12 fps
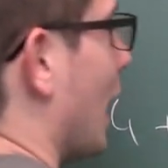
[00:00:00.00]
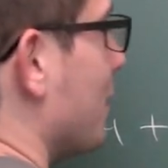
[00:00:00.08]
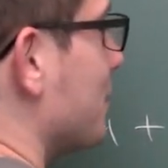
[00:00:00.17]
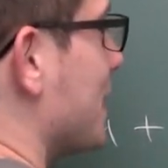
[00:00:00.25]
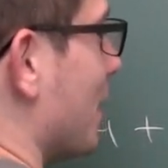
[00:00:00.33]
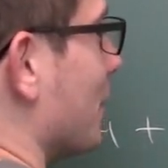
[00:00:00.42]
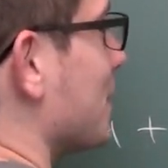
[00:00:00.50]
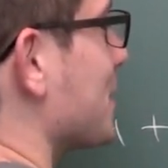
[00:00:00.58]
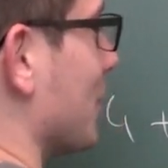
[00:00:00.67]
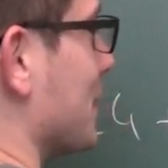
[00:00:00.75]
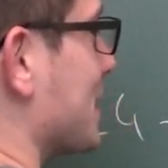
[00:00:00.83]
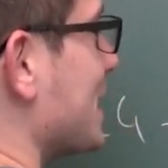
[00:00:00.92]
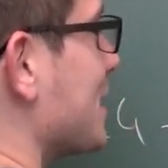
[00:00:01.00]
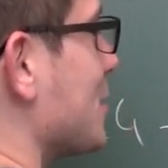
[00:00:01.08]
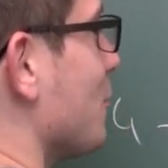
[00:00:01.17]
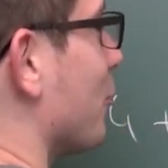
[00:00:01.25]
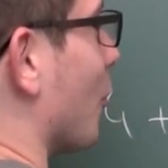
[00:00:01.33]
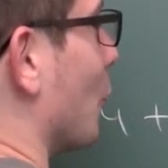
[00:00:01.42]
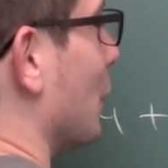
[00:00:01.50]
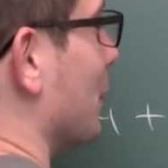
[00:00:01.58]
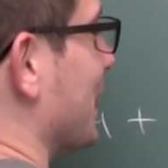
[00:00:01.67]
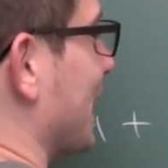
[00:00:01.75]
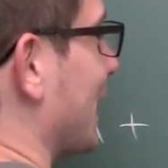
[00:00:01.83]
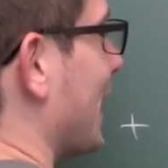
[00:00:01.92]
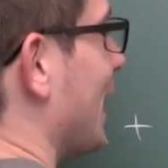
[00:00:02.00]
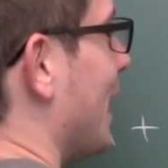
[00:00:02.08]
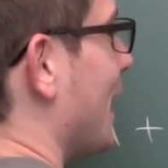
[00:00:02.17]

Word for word: I'm terribly sorry, six two four repeating.